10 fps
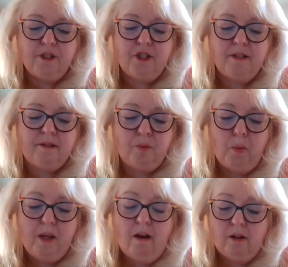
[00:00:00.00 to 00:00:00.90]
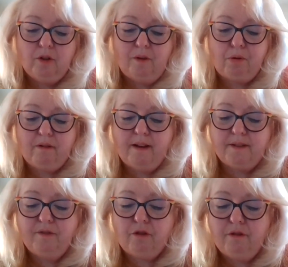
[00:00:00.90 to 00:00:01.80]
Just as we call on
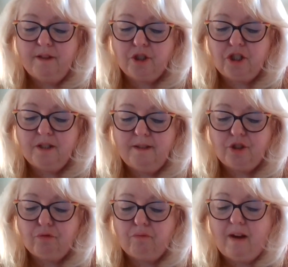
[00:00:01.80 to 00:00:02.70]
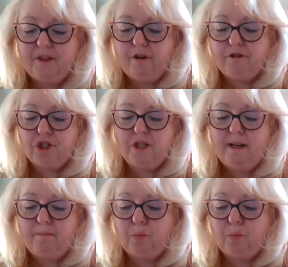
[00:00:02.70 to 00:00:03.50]
progressive Christians to right their ship,